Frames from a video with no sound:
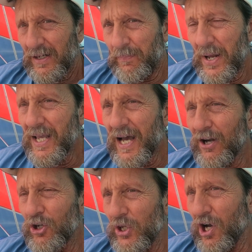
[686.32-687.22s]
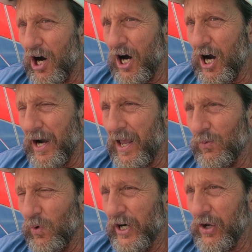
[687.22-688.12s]
depending on who you are
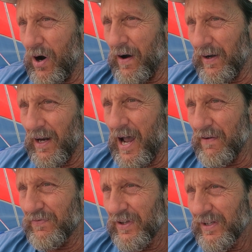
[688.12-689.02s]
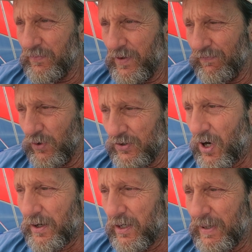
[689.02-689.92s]
and where you are in life, if we're
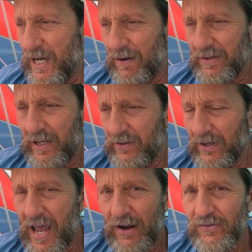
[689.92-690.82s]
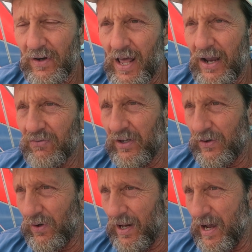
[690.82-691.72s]
talking about
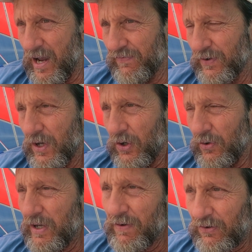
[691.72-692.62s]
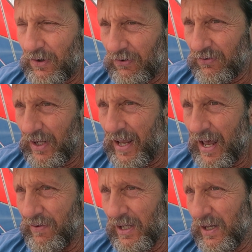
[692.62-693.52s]
internationalizing your life, or even just
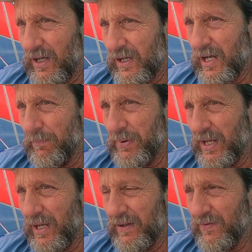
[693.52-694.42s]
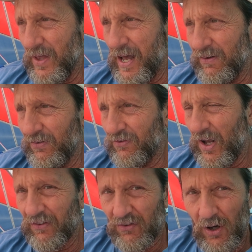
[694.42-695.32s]
having a, a company that
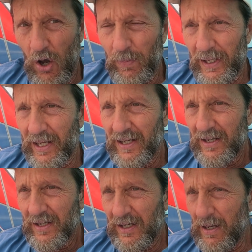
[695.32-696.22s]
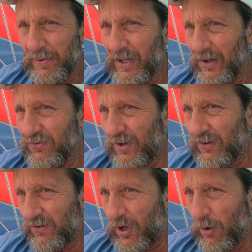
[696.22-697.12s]
sells globally, a company that
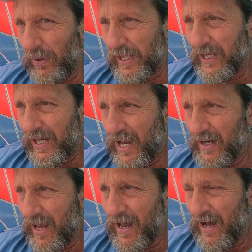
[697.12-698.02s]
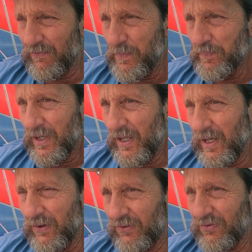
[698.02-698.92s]
sells globally can have
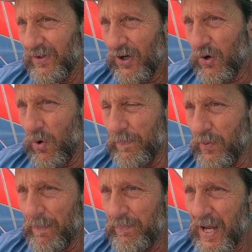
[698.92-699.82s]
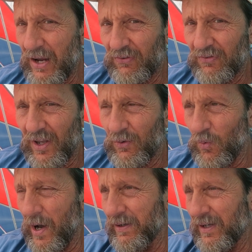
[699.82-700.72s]
its corporate base
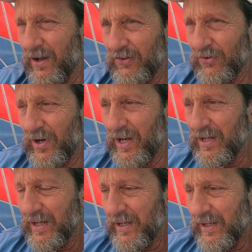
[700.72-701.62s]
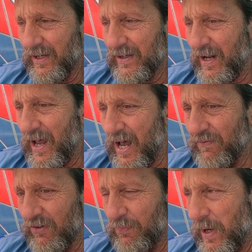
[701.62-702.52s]
in one country. It could
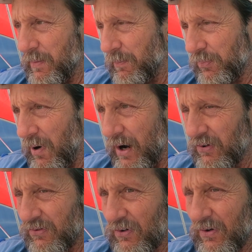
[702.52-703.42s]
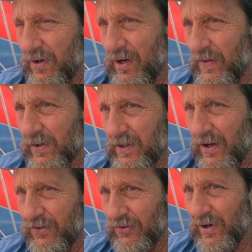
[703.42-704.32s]
have its payment processor in another
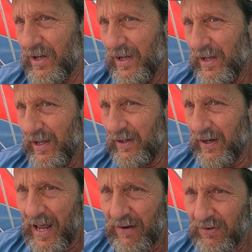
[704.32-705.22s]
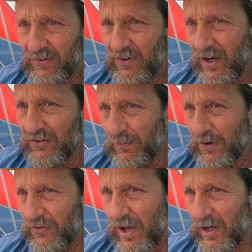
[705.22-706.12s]
country. It could have its
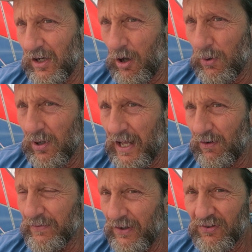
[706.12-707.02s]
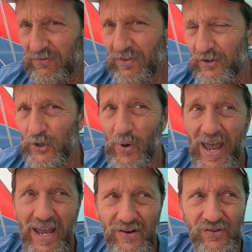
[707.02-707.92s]
customers on a global level. This is the new
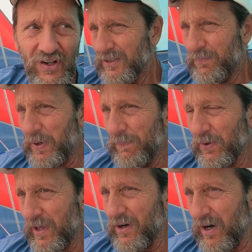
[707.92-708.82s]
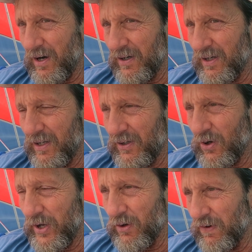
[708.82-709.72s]
age. People that are uh,
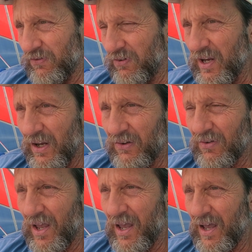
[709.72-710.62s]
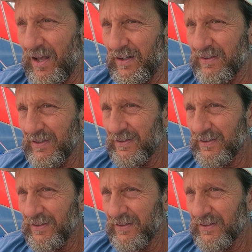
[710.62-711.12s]
going overseas and